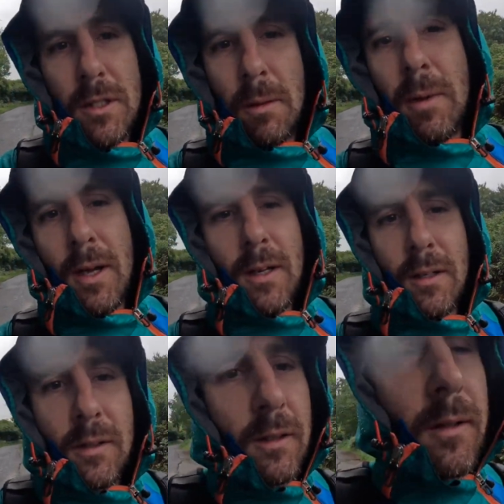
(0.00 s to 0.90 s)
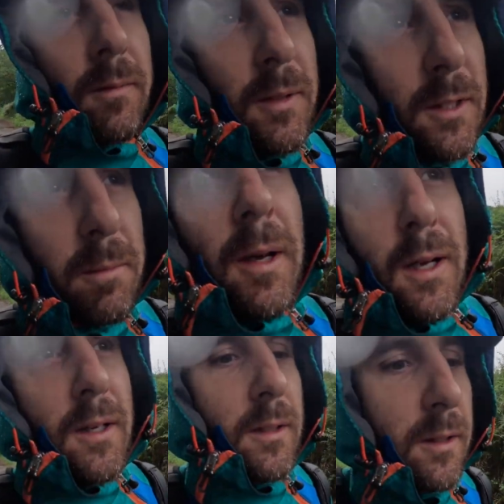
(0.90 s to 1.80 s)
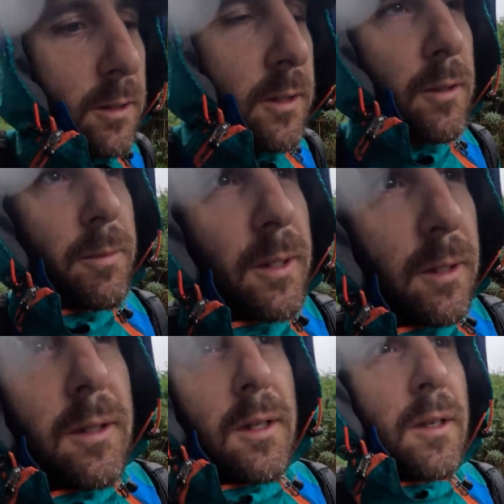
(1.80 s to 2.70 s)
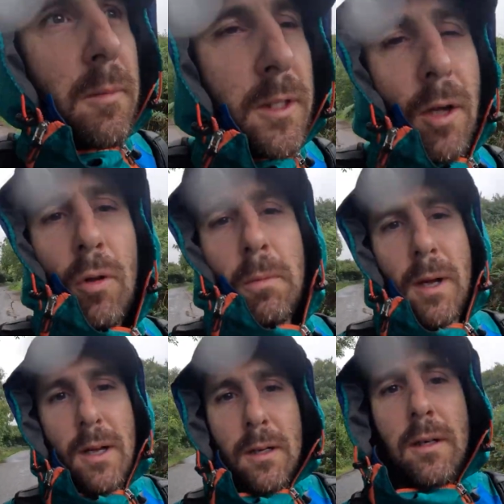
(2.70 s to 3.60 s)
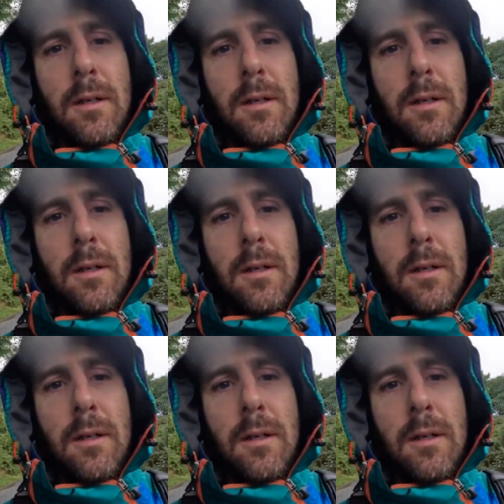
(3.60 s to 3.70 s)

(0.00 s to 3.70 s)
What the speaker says: Barn. Mr. Barn is up here. Mr. Old Barn.